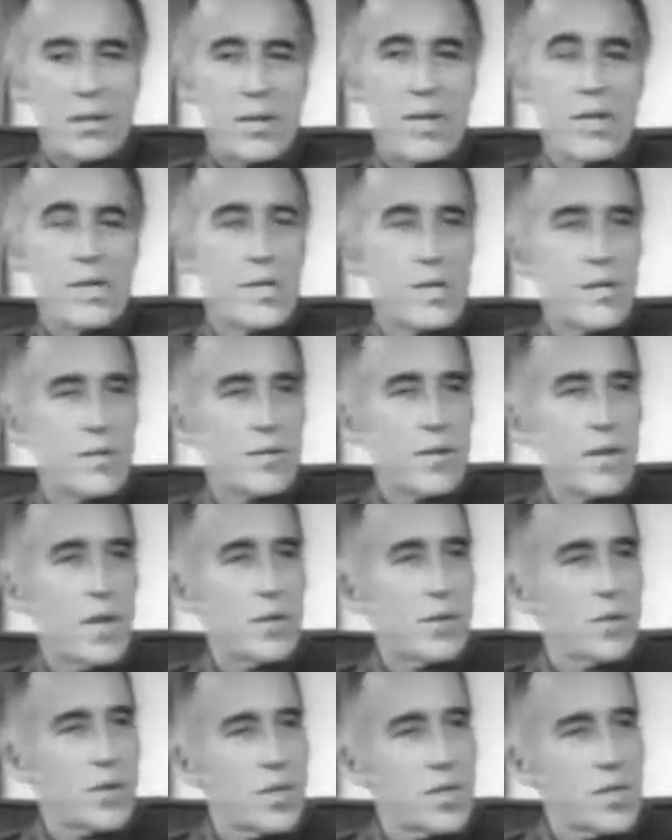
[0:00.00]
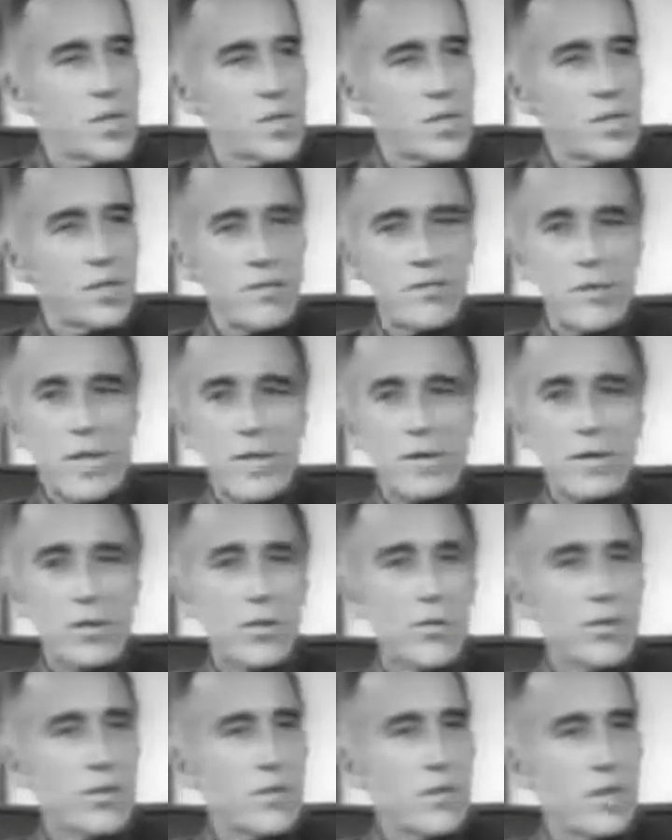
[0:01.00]
easily defined or not easily defined, the
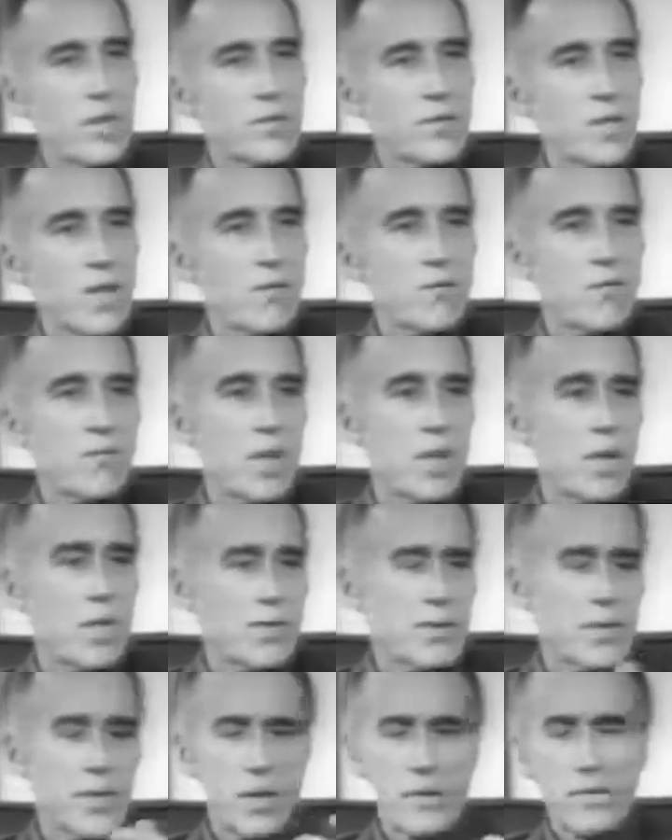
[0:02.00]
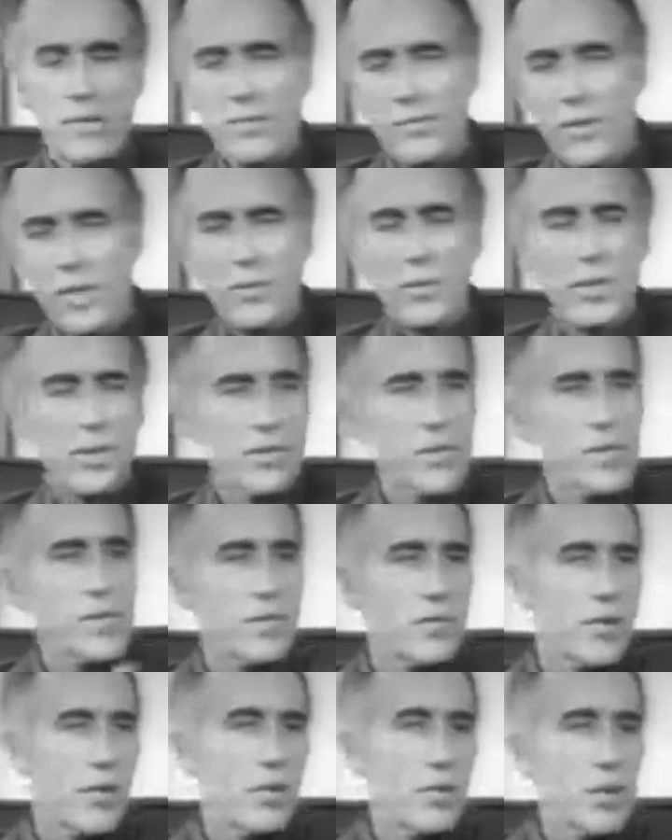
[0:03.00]
order of the left-hand path, the following of this,
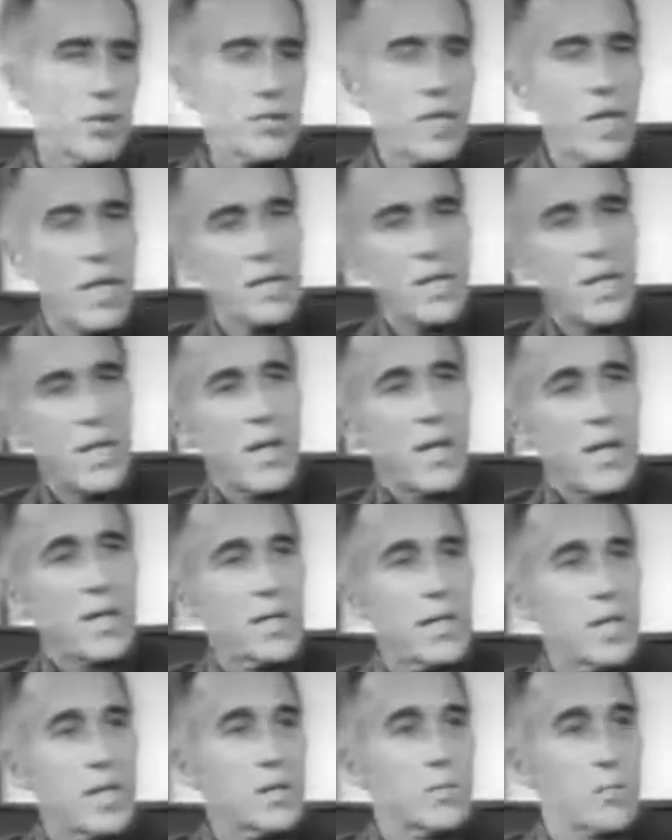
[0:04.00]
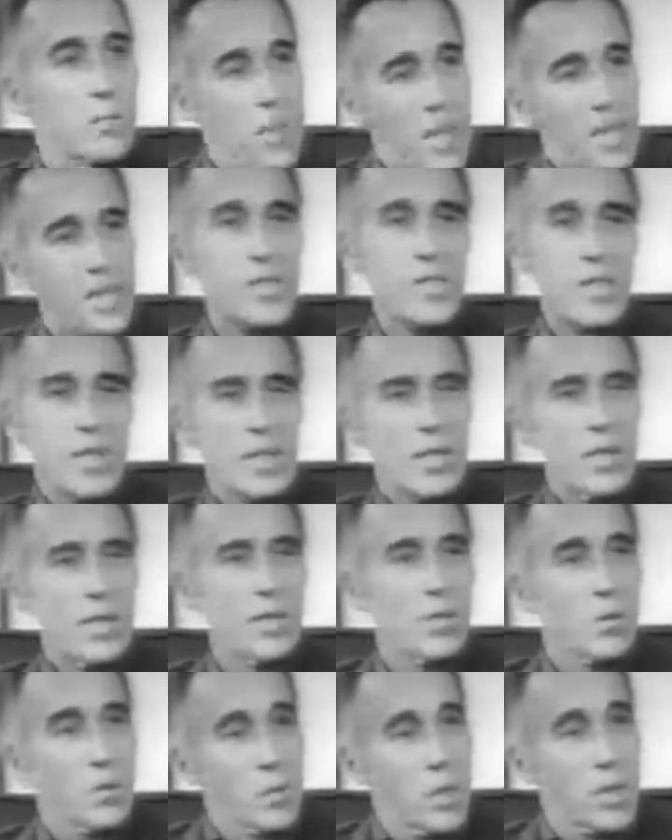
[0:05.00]
the following of that. It is
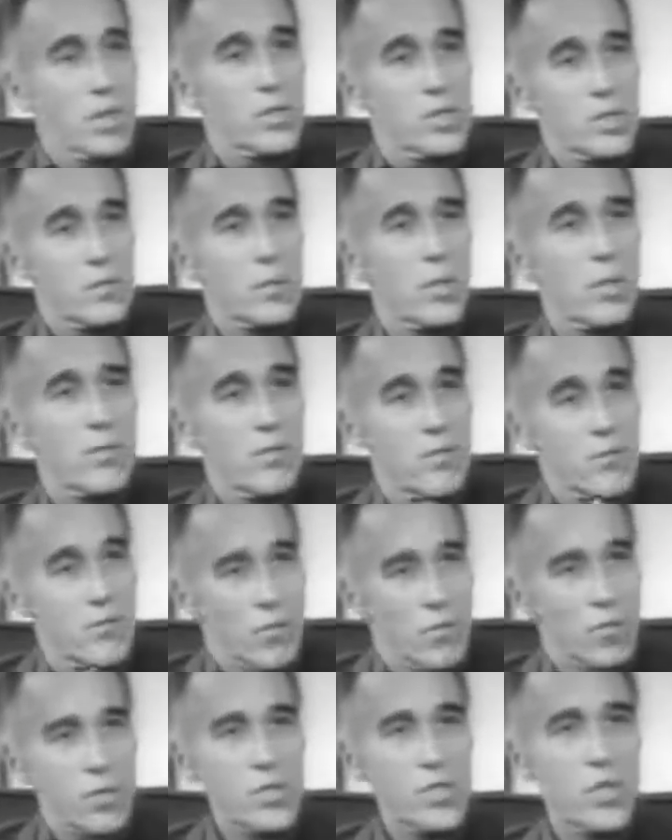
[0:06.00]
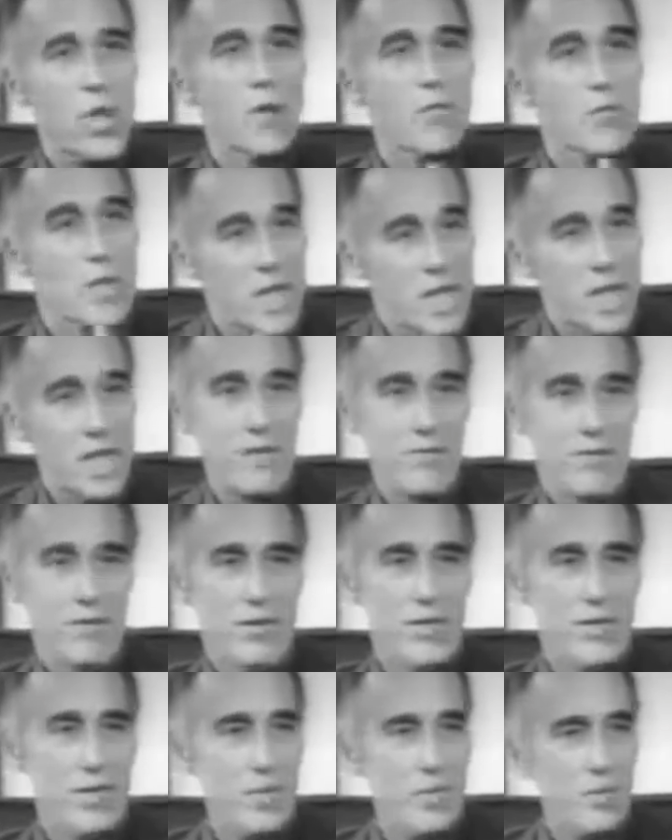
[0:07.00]
basically the worship of the force of
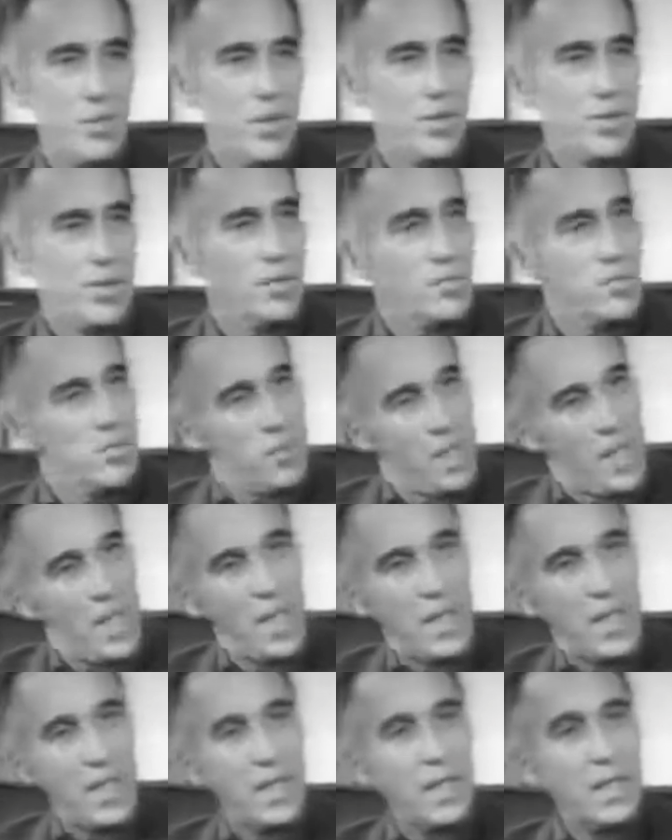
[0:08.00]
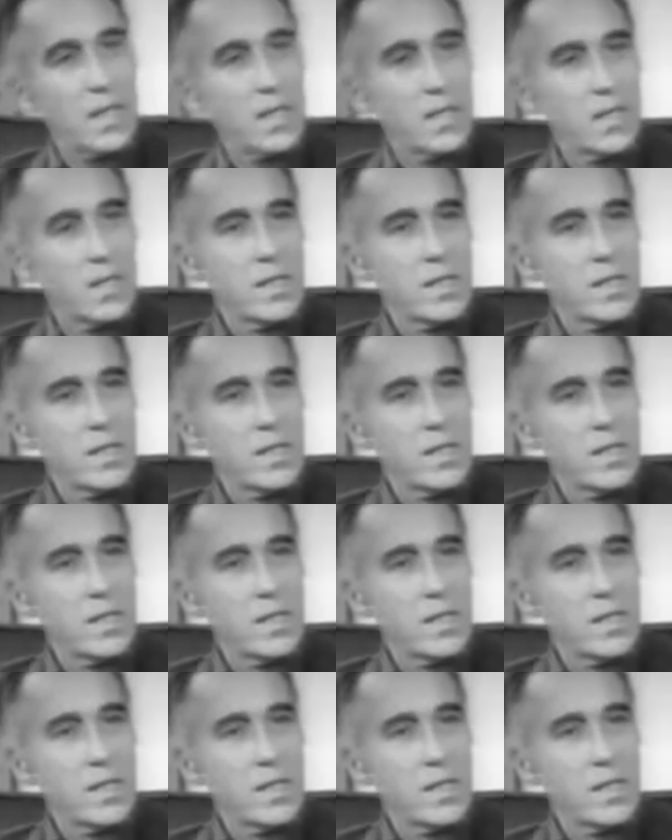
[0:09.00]
evil as embodied by